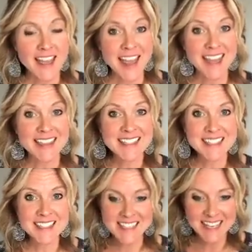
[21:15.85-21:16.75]
And this
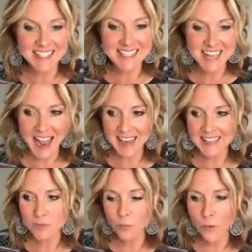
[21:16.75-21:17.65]
is the
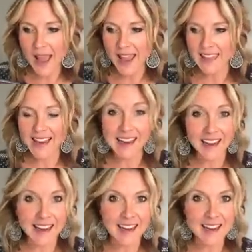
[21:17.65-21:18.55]
exact way that
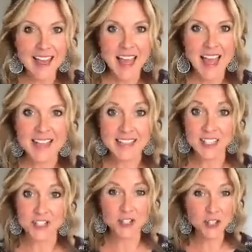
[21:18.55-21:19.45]
God has
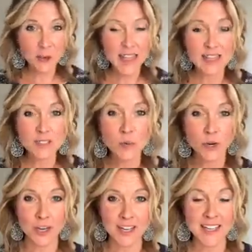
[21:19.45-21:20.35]
us do His
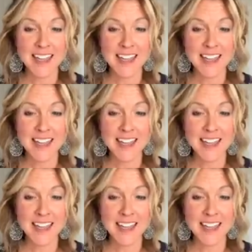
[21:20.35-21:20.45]
work